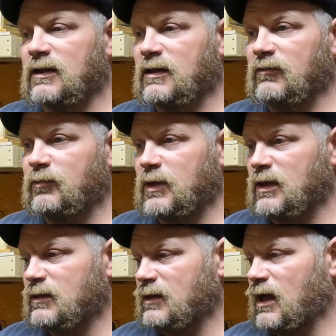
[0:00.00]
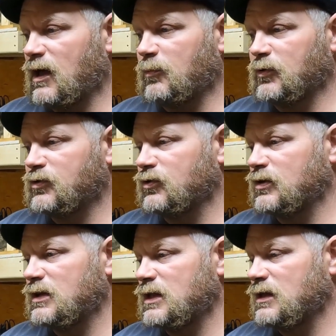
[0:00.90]
Give me the
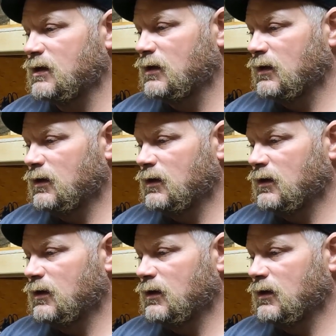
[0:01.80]
opportunity.